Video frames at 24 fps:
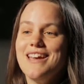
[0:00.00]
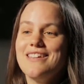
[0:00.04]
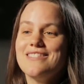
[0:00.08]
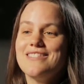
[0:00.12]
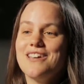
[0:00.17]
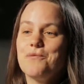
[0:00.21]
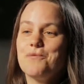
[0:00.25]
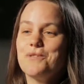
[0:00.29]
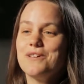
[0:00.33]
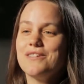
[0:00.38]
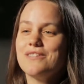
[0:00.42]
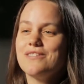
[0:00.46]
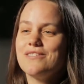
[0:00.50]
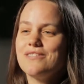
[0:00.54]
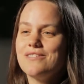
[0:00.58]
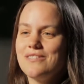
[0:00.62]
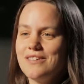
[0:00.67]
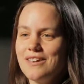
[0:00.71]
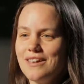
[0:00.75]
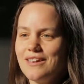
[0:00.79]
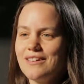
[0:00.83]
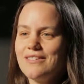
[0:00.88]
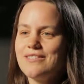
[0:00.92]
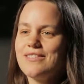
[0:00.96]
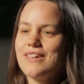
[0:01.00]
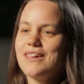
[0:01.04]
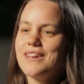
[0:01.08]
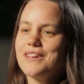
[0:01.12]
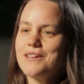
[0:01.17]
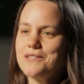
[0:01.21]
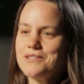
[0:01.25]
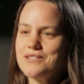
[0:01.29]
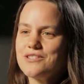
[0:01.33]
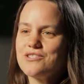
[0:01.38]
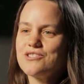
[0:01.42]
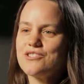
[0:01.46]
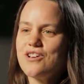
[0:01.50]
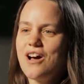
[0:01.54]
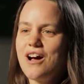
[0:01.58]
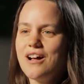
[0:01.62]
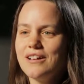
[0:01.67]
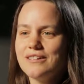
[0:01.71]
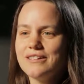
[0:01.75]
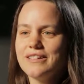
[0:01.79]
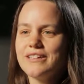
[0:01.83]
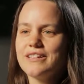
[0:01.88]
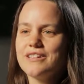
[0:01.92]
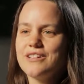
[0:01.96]
that we think that it's
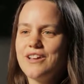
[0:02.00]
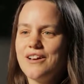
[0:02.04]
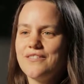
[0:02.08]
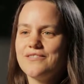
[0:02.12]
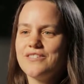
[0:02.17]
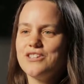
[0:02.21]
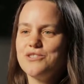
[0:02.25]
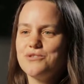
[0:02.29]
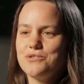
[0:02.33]
solid enough that